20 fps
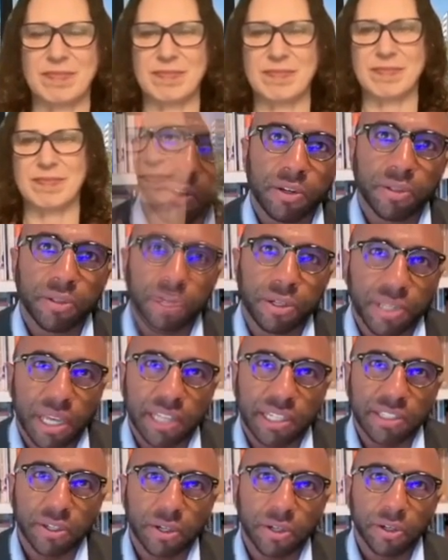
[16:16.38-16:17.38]
I think there,
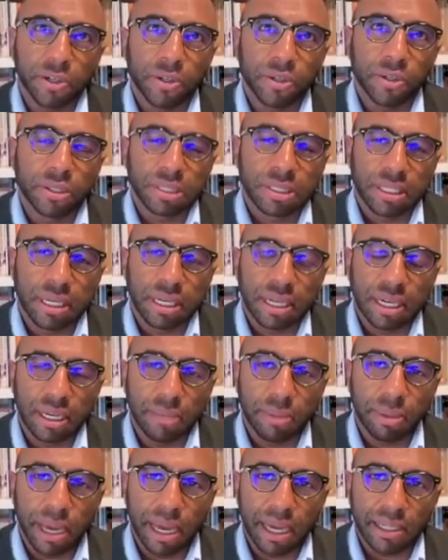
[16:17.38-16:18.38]
there's external uh,
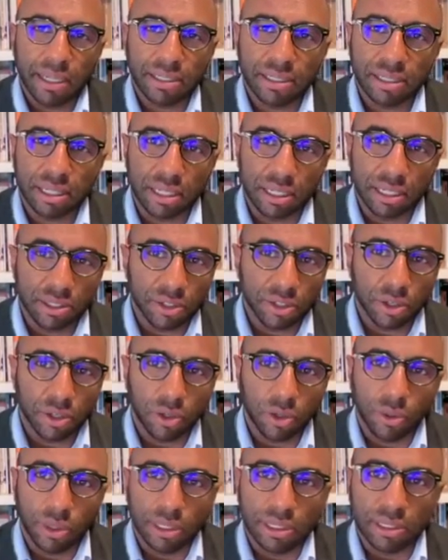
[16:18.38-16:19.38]
impacts and
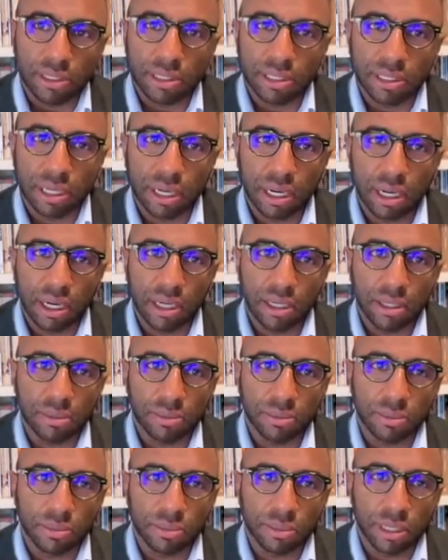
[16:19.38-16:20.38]
internal ones,
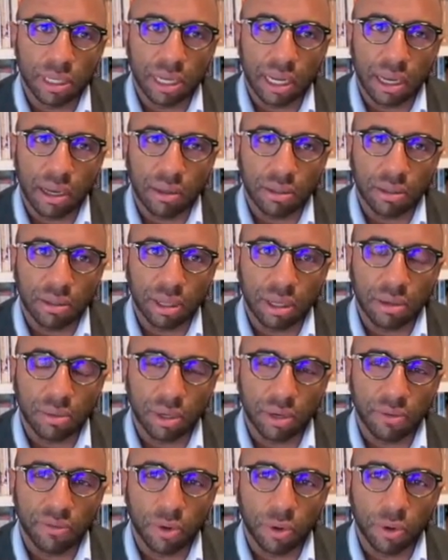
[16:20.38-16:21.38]
um, and I, I
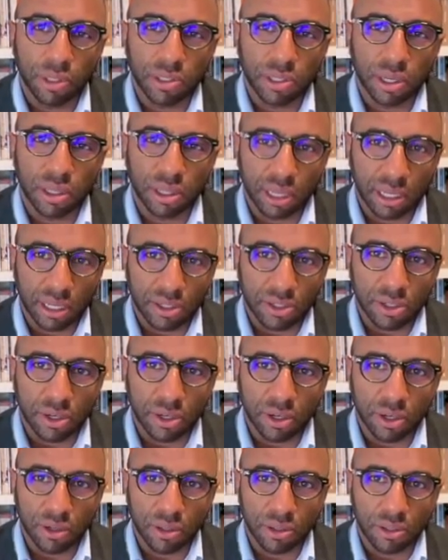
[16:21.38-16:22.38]
want to focus on the
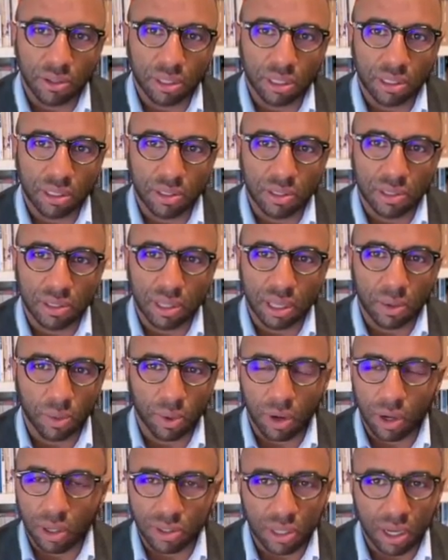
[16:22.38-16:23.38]
internal because I think
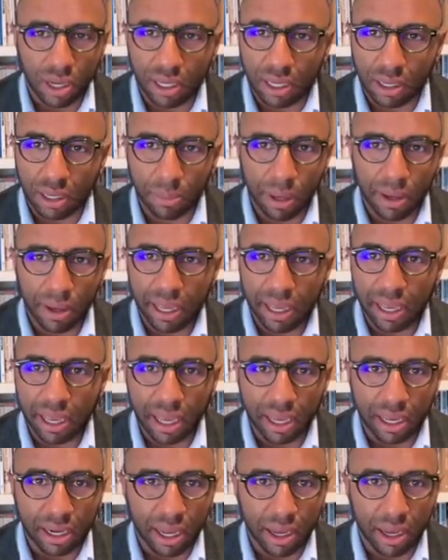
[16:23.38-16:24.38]
we're all talking about
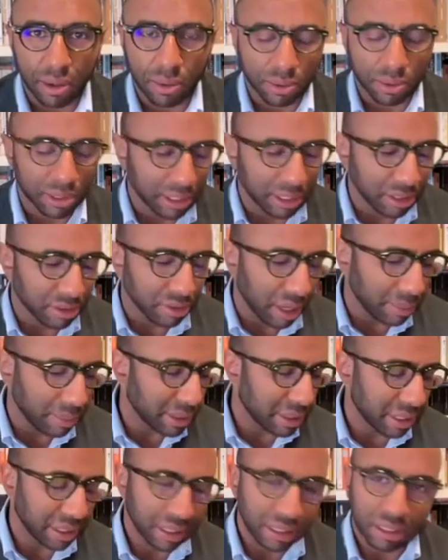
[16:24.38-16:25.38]
AI and how it will
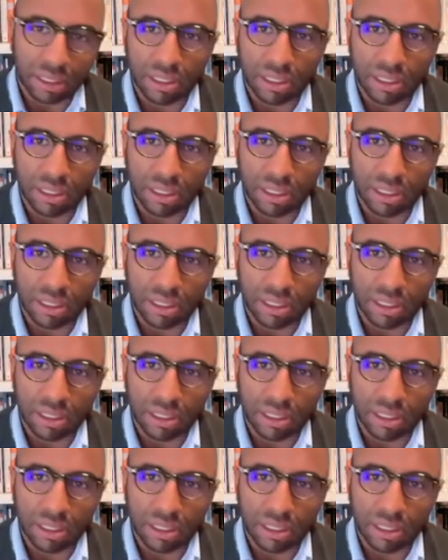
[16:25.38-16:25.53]
disrupt